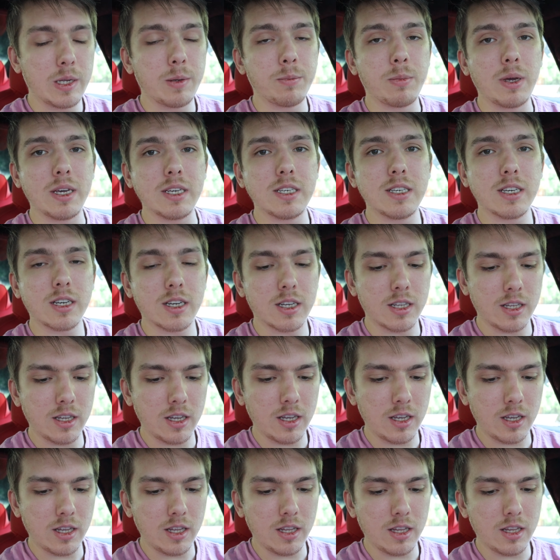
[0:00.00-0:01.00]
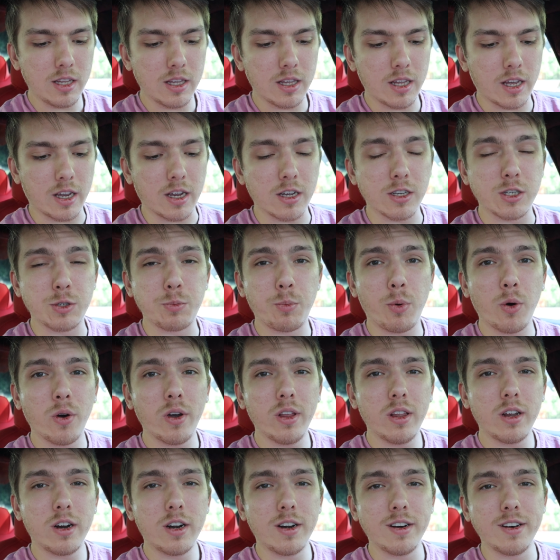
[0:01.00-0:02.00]
Basically, like a
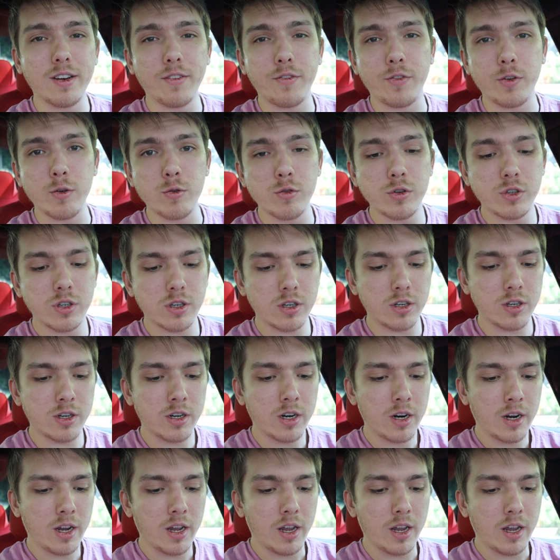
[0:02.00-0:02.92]
spoiler and diffuser